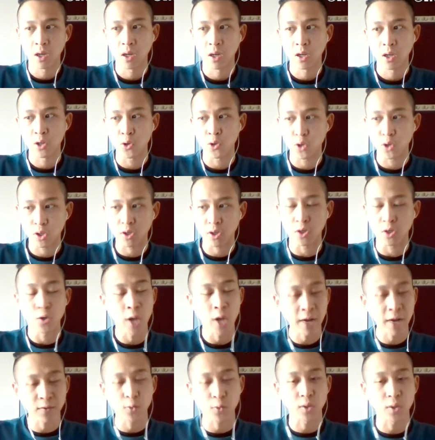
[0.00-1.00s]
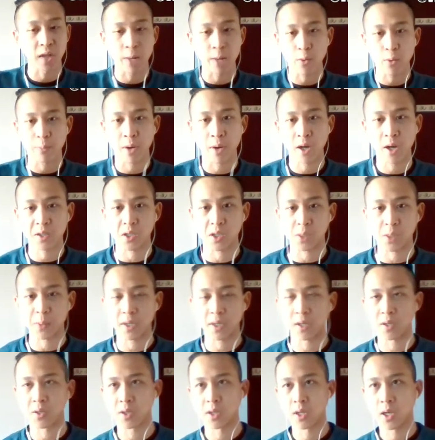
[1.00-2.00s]
You have to do a lot more pauses
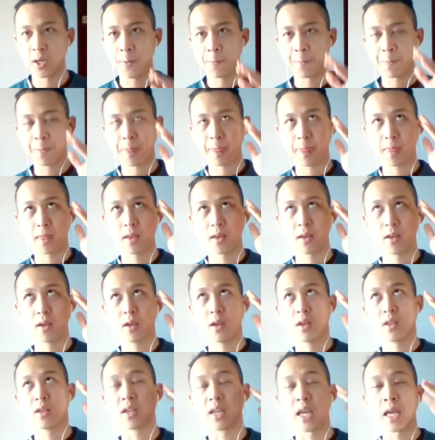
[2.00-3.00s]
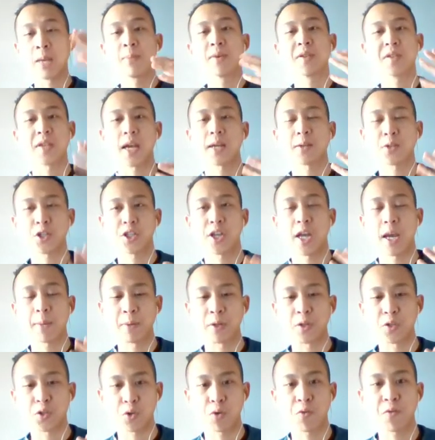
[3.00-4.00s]
because the game is actually
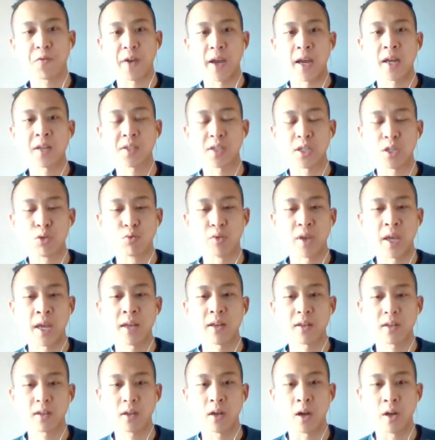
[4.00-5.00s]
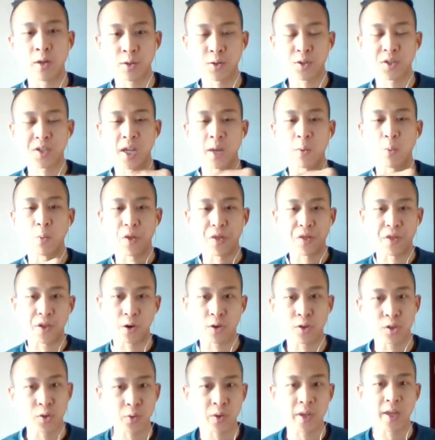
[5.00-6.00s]
happening so fast that you can't understand what
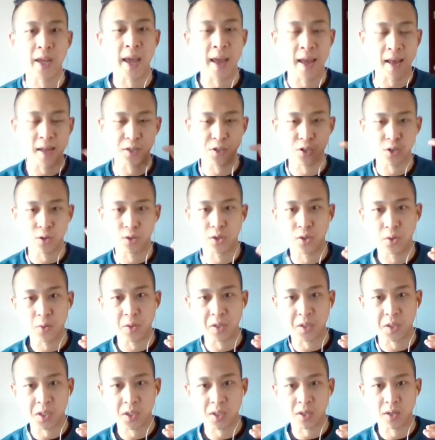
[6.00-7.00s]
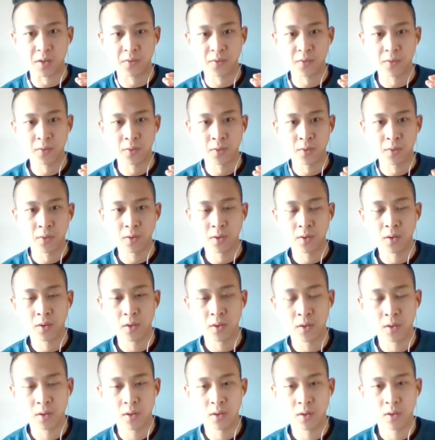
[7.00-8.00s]
they're doing as you're doing stuff.
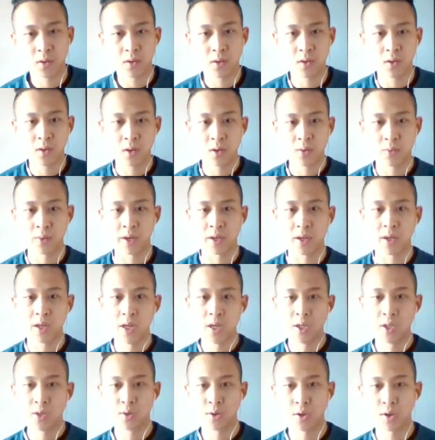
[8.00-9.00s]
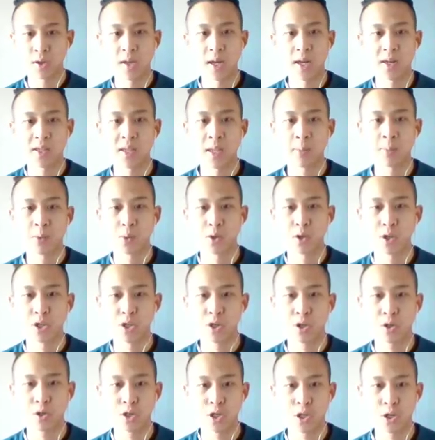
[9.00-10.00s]
Right? So there are a lot of times where
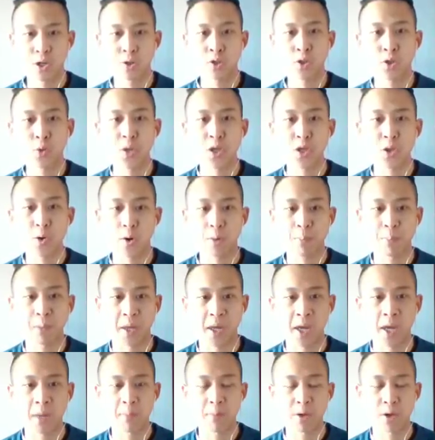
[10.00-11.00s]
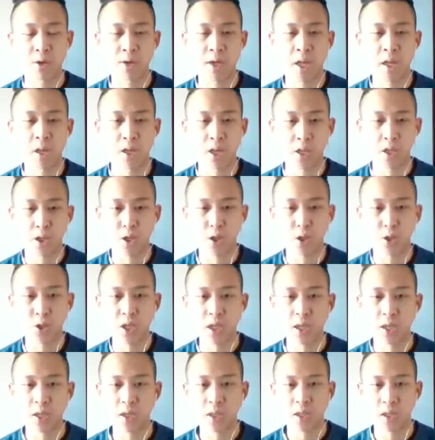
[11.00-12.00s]
you're doing your plan, but you're not
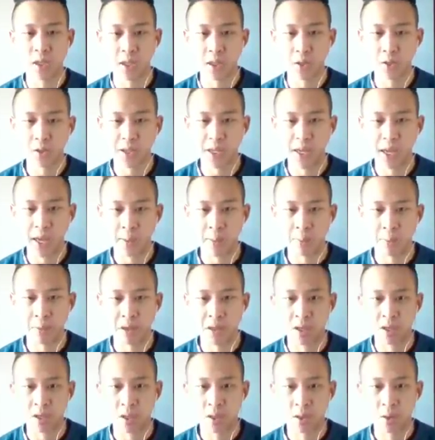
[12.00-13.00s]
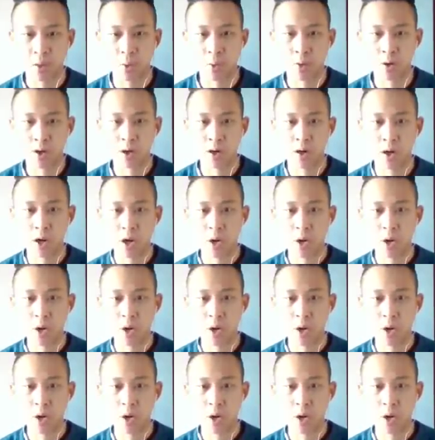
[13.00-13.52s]
looking clearly at me, or